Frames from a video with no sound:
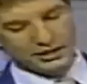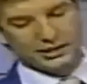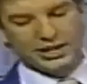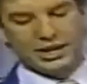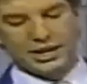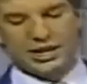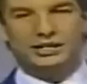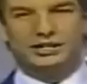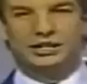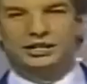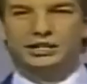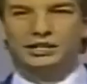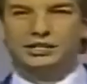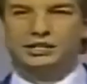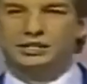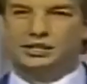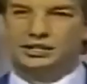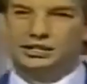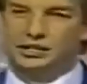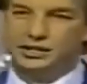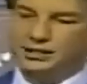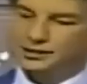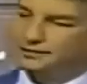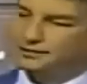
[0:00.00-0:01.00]
twenty-five is the
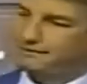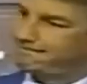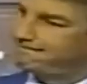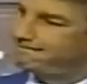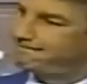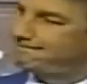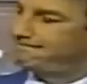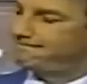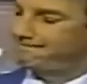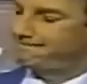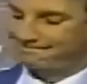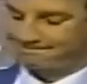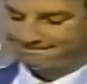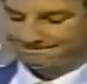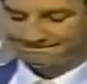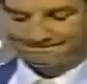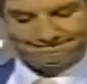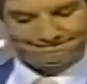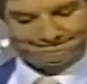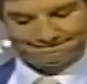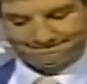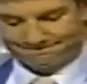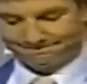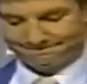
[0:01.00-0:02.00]
answer. Killer
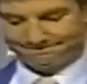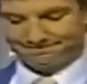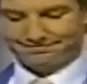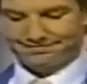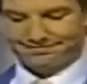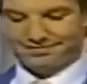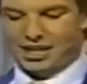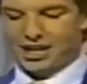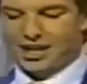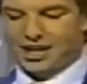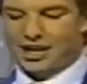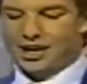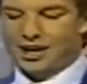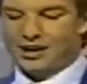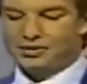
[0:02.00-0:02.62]
Daisies.